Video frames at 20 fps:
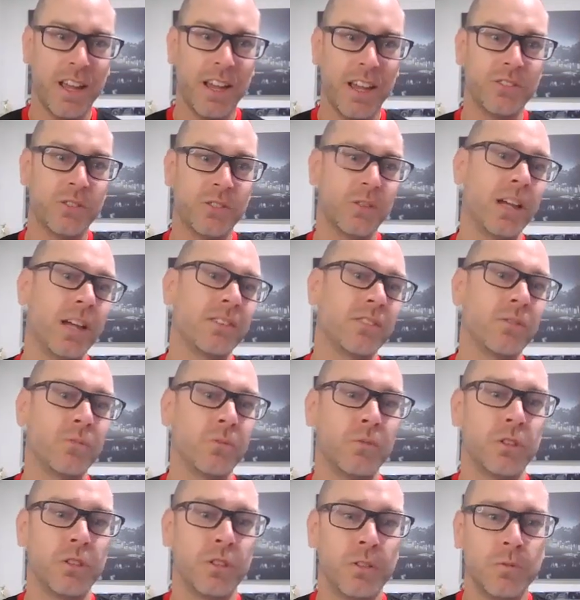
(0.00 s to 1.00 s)
And so that's a
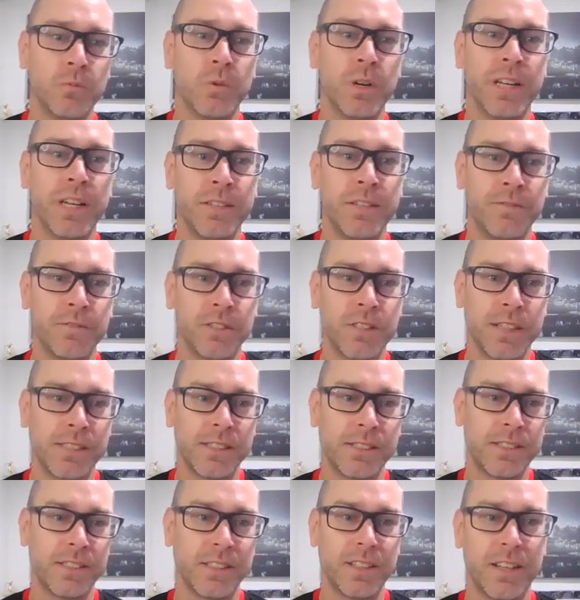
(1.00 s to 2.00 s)
good way for
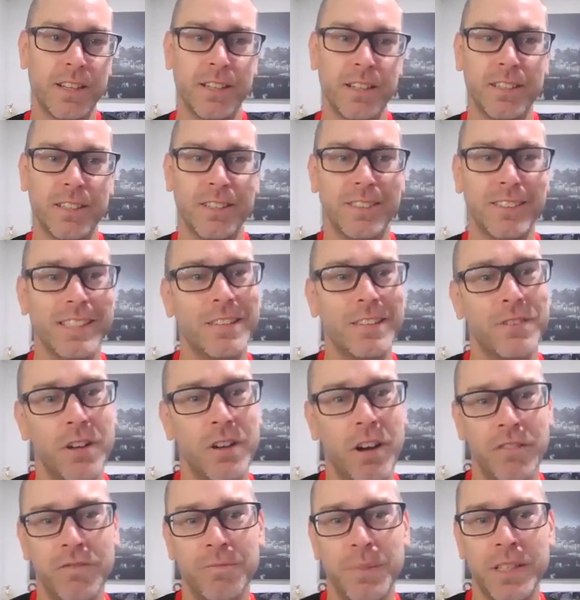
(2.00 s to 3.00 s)
us to kind of leave it
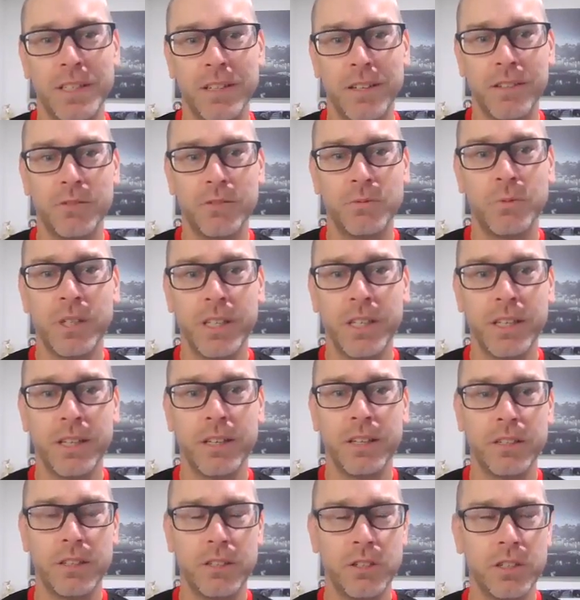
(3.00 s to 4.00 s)
off because we
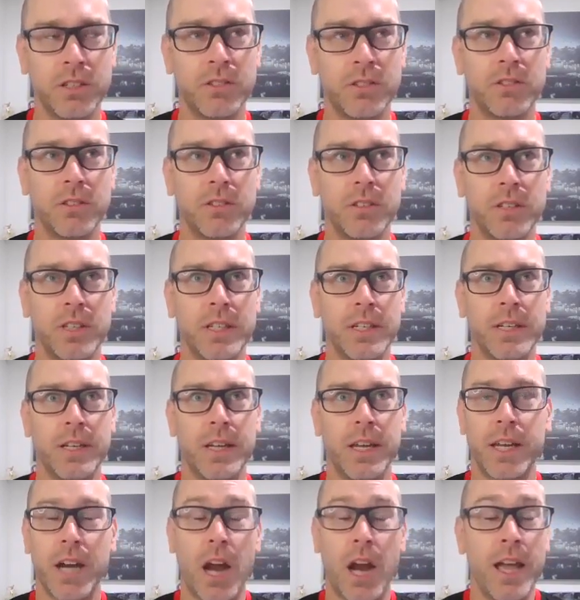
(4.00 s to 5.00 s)
just,
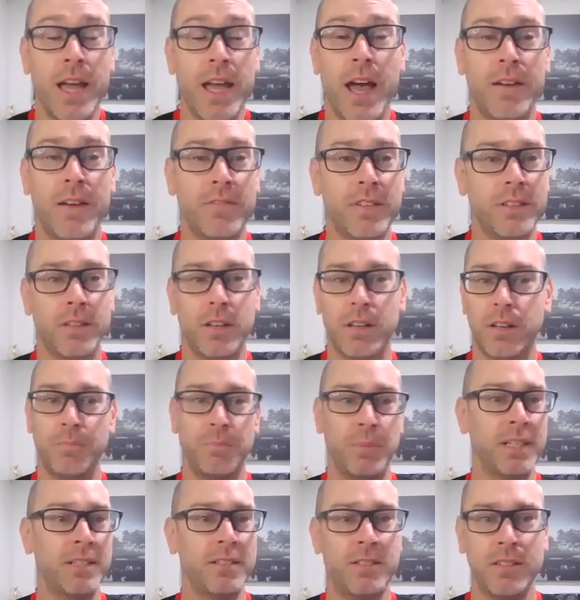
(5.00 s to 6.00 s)
and I haven't
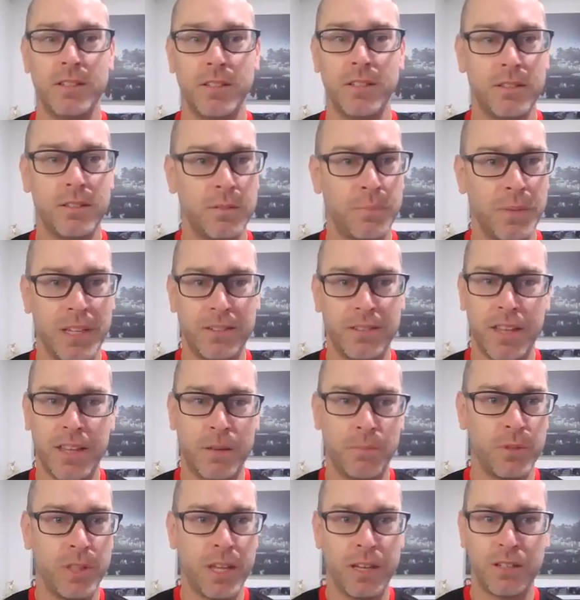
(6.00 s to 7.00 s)
been to base
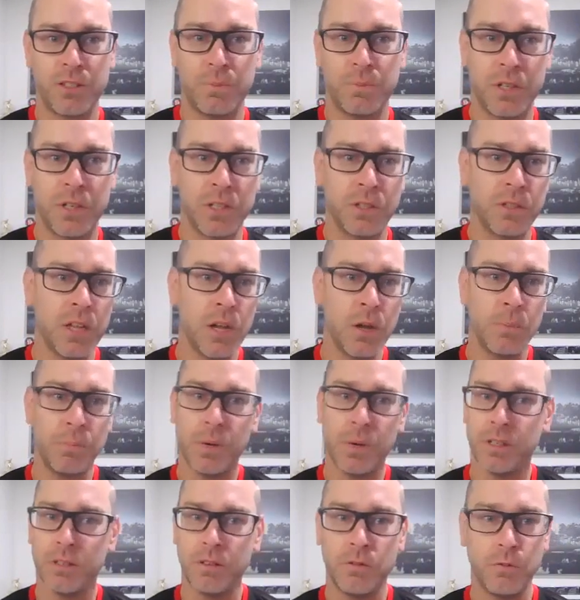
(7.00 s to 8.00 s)
camp with that experience,
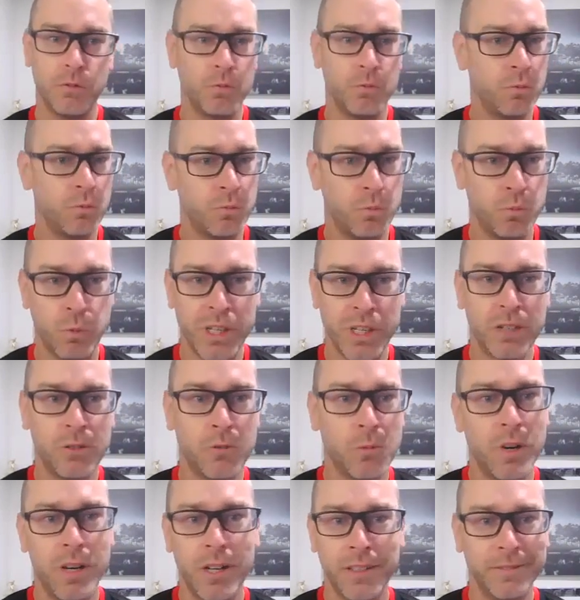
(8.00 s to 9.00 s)
but
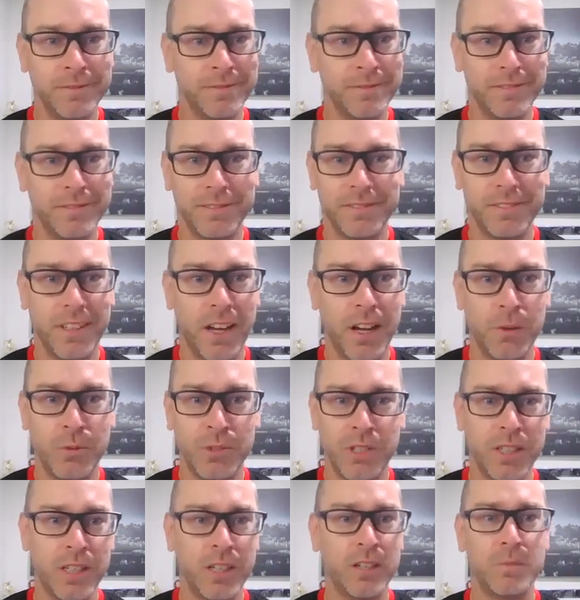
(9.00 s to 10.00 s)
week one, I
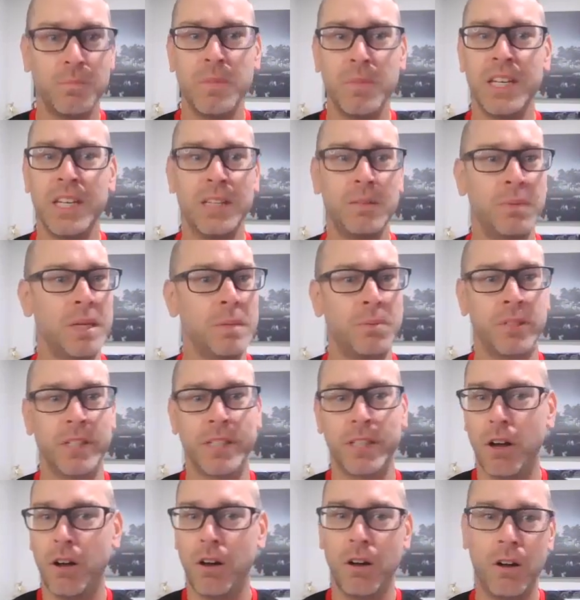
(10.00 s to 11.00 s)
was in here meeting
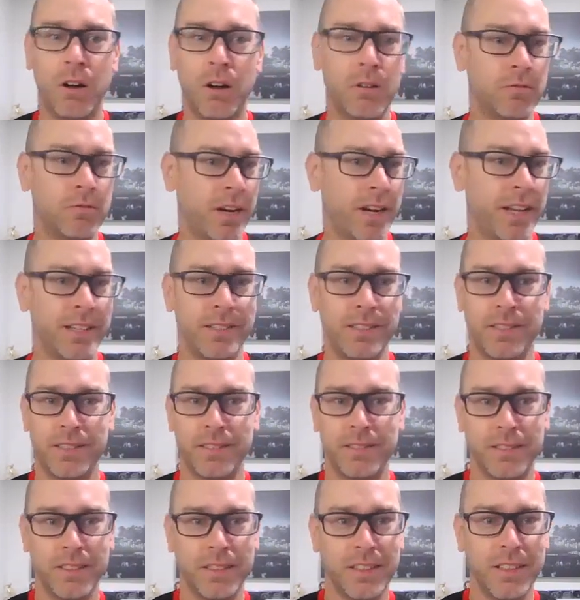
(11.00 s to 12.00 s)
people at all
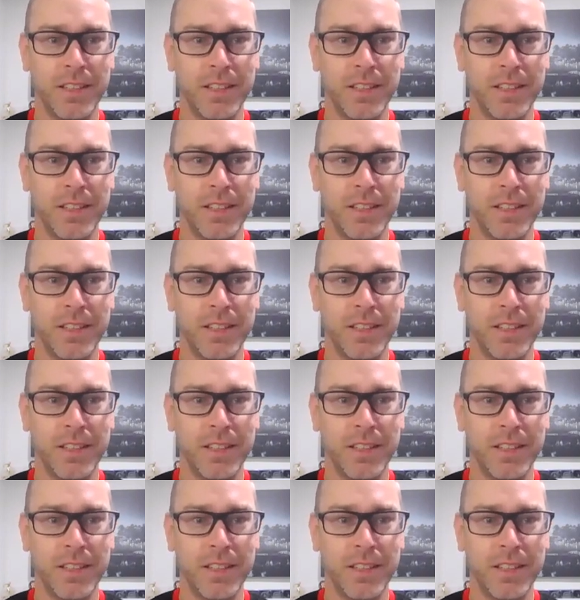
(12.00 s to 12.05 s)
ranks.